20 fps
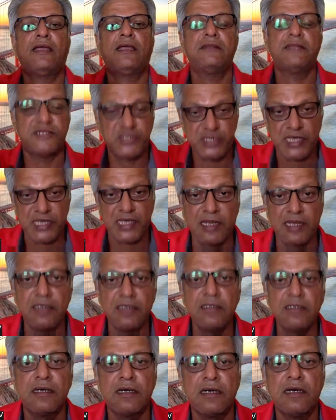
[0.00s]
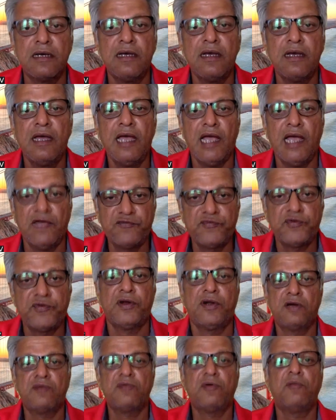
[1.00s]
sharing the
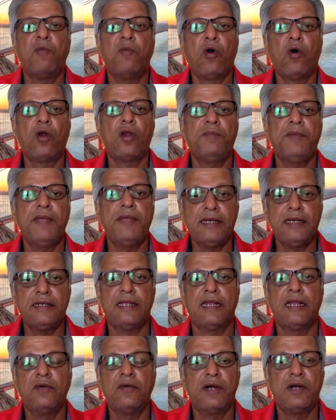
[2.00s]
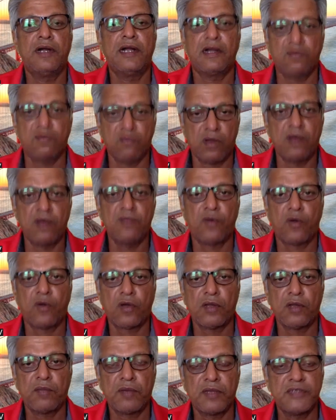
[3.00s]
effort of a ball being delivered at
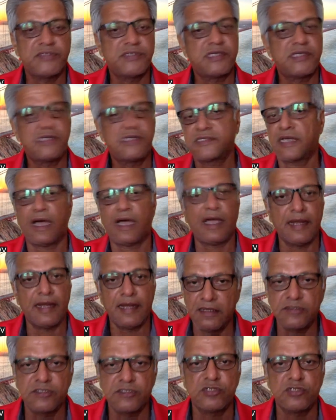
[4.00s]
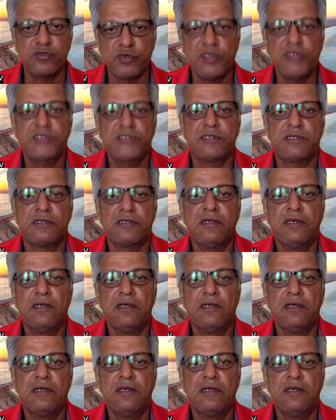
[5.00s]
140 plus. That's the ideal situation.